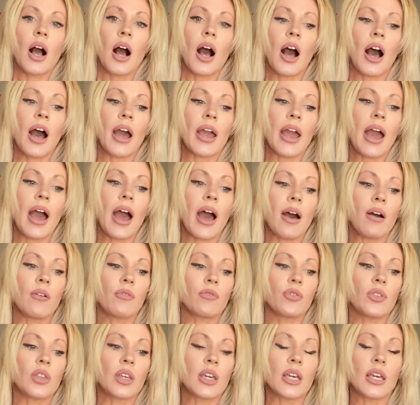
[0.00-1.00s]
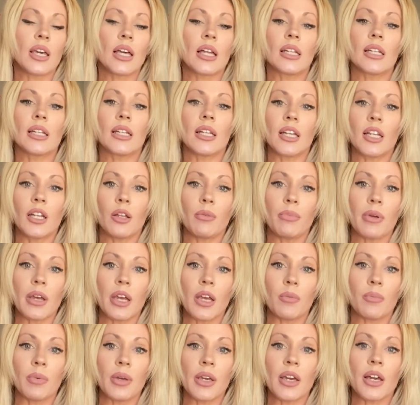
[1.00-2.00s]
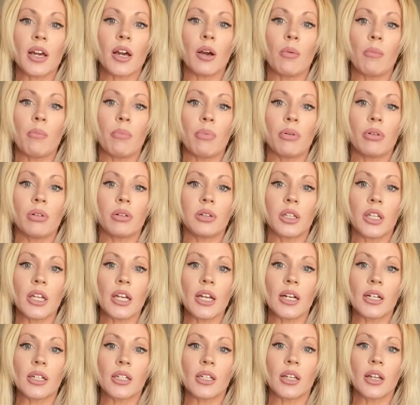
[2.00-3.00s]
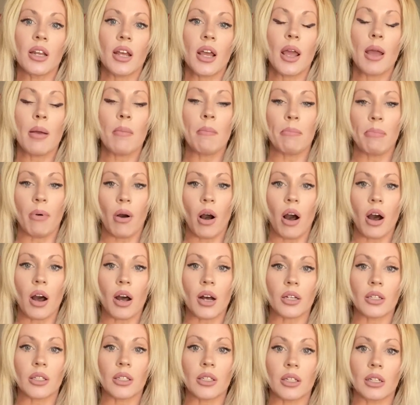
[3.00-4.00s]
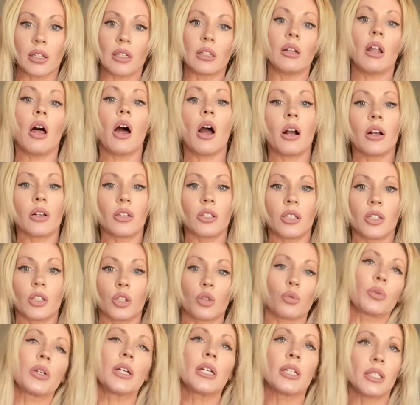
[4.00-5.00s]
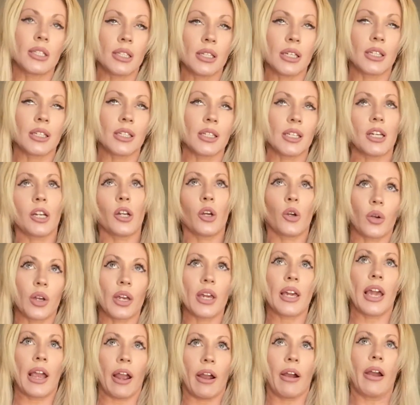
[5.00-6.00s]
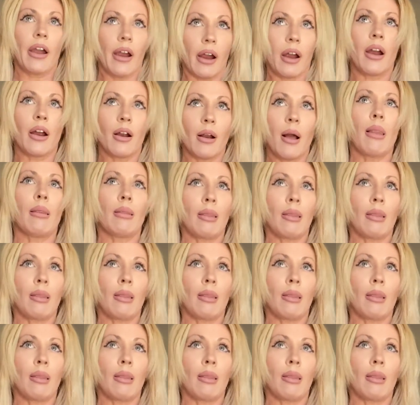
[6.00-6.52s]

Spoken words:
I have the Lillebaby Complete Embossed Luxe 360-degree carrier,